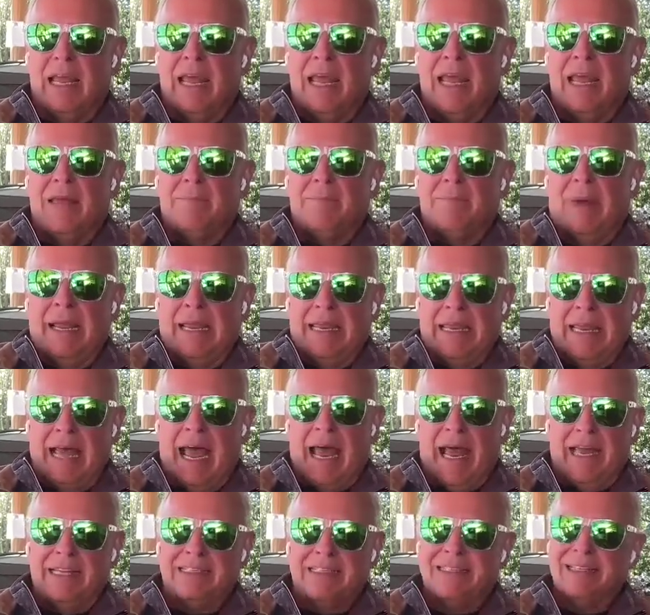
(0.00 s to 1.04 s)
and my
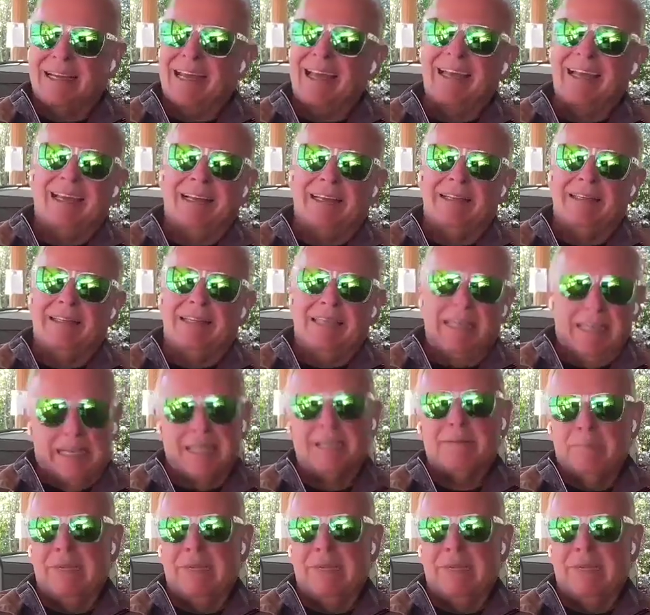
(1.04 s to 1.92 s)
guides kind of kicked